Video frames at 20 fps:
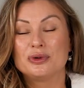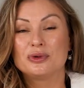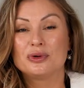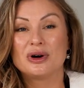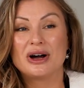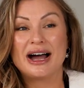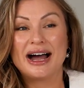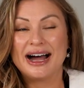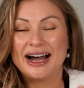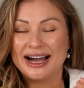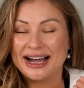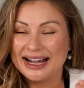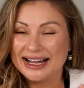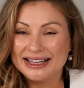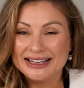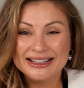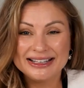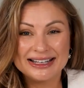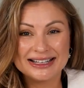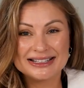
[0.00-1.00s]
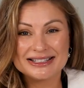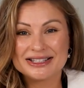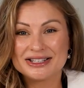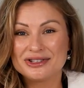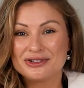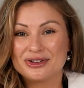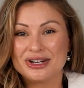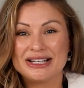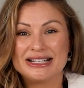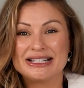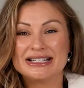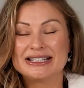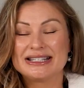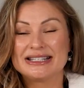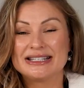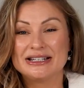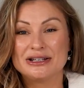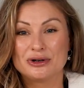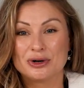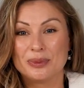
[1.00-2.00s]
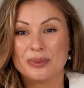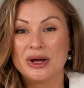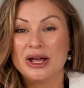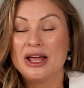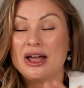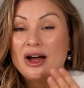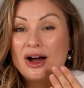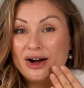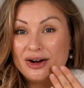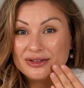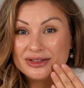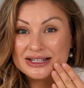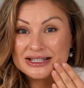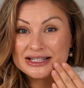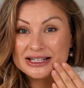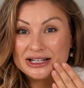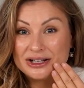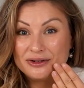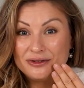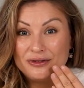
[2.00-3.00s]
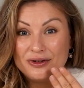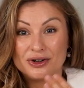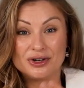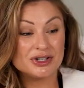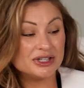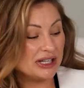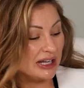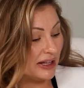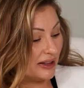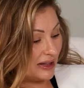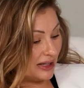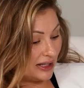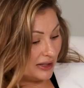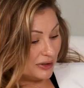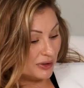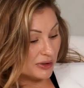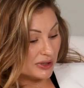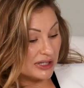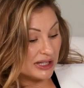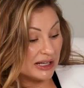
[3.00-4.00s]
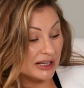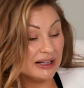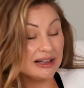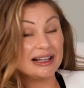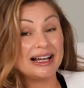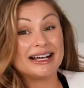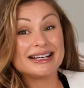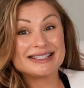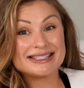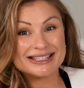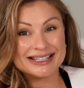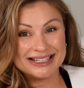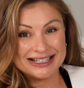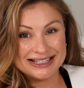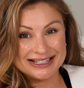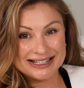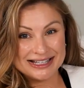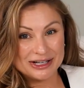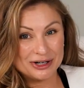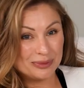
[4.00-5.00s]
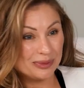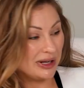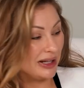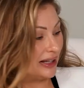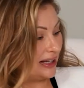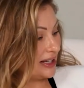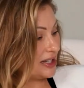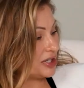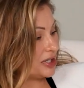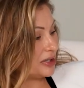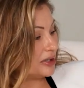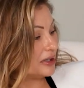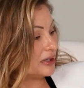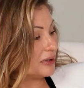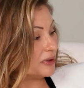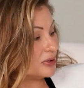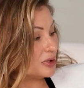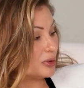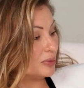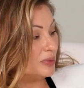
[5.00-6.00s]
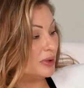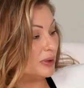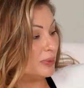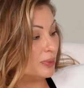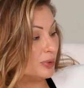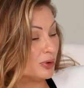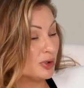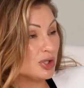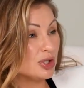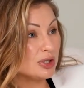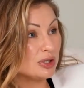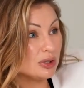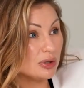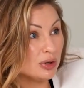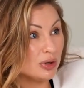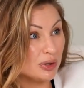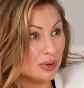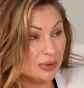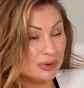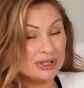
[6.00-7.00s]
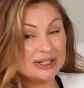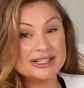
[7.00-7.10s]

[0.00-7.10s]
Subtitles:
your highly concentrated serum on the skin first, and then use the glass skin serum collection to be pushed through